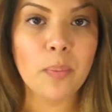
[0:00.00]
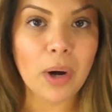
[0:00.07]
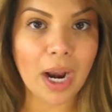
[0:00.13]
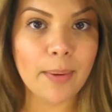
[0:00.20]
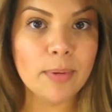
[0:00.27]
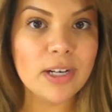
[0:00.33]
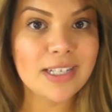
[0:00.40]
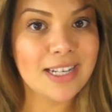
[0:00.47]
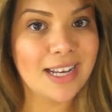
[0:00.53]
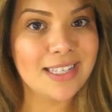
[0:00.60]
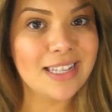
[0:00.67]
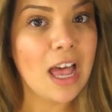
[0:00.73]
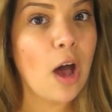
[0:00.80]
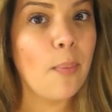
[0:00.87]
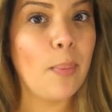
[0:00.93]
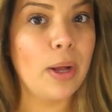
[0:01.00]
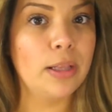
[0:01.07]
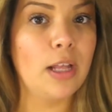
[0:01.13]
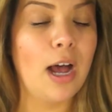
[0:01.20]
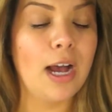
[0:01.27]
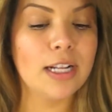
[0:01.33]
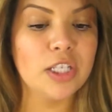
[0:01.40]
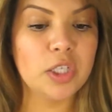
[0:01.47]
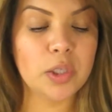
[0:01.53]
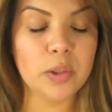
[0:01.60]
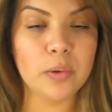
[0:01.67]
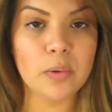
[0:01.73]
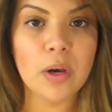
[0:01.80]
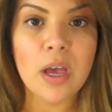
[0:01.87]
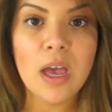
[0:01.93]
primer does help a lot
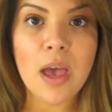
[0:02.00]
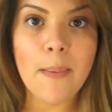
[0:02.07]
to